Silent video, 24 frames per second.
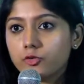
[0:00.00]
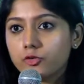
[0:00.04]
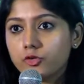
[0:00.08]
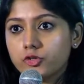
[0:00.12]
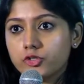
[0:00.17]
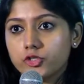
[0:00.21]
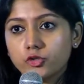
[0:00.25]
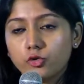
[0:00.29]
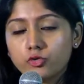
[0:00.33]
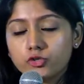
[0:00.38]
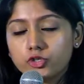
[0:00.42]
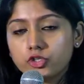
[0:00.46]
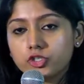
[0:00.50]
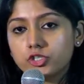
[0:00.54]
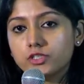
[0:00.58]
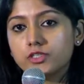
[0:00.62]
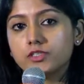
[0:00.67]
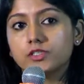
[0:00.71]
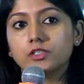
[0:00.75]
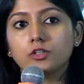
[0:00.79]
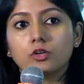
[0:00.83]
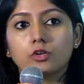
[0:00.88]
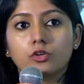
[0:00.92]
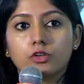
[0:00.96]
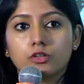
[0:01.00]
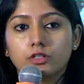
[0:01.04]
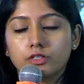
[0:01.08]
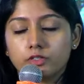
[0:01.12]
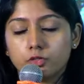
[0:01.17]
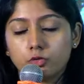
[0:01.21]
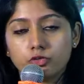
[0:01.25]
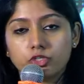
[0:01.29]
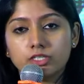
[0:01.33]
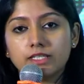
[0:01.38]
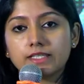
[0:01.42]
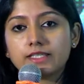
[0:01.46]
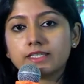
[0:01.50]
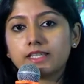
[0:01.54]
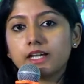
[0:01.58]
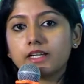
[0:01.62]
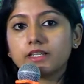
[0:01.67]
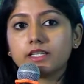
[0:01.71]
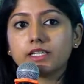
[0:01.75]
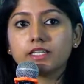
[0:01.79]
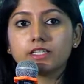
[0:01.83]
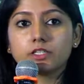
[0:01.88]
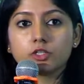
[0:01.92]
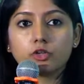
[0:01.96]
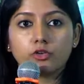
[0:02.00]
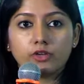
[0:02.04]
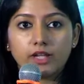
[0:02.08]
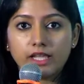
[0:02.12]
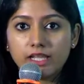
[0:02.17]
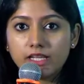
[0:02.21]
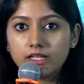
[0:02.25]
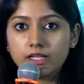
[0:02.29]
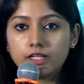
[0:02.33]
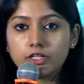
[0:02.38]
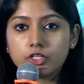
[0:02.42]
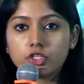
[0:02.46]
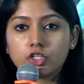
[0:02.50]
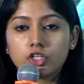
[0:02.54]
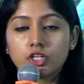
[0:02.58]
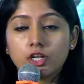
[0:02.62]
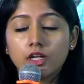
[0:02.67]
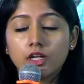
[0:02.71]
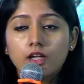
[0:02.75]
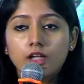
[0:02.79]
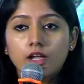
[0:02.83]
or social studies or English.